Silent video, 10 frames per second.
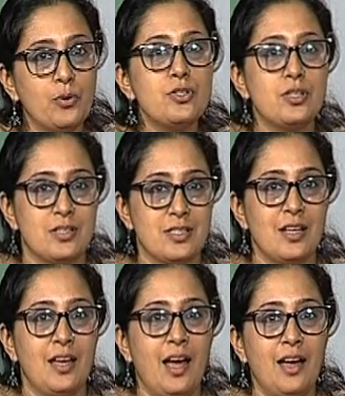
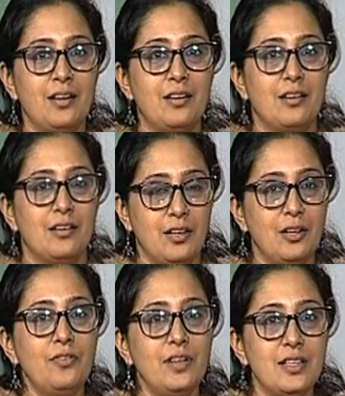process and uh,
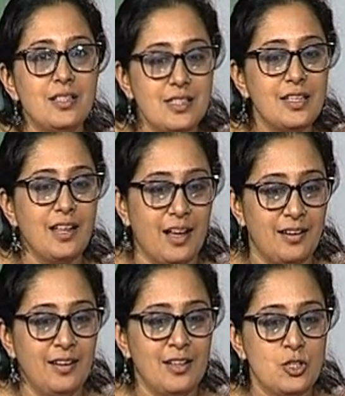here we can see
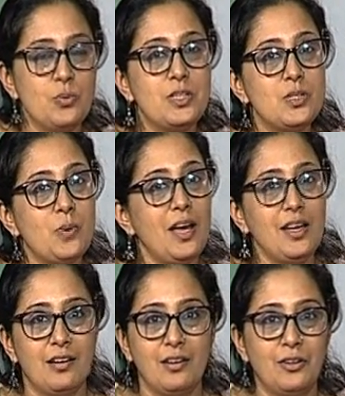that so which is
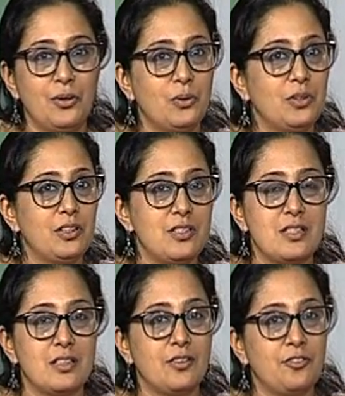why uh, you know
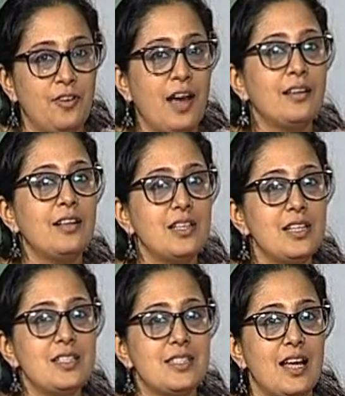this the, the fact that
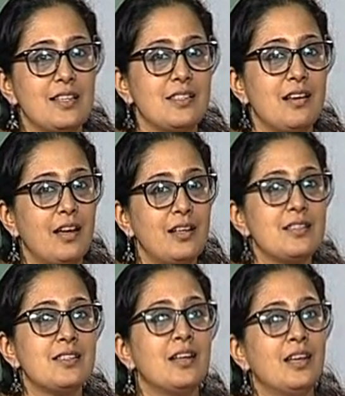each stanza
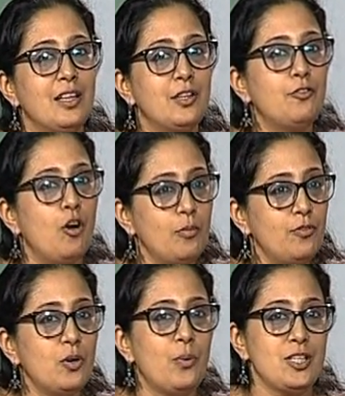ends in the form
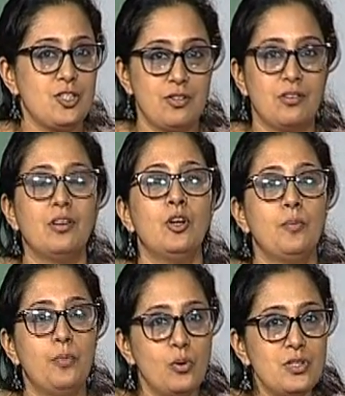of a question
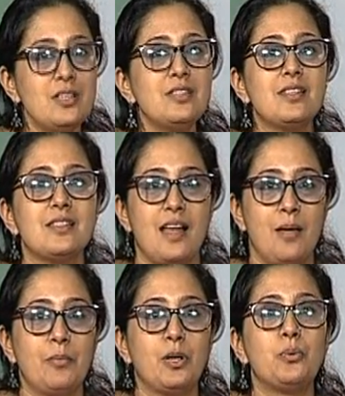mm. poses this
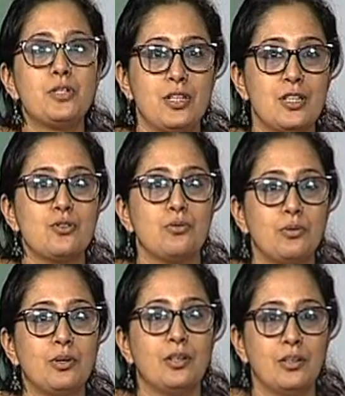ambiguity
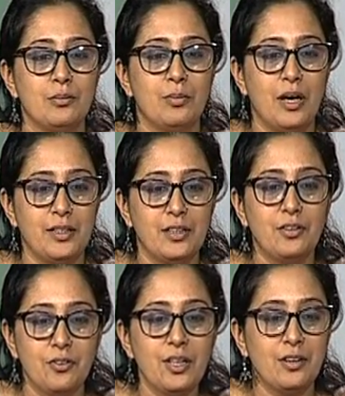to uh, i
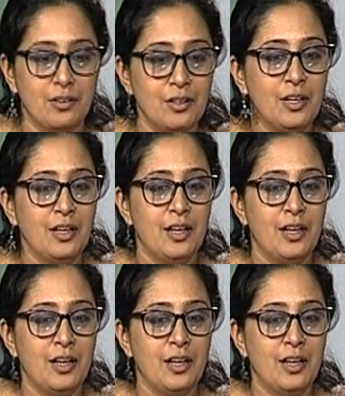think the reader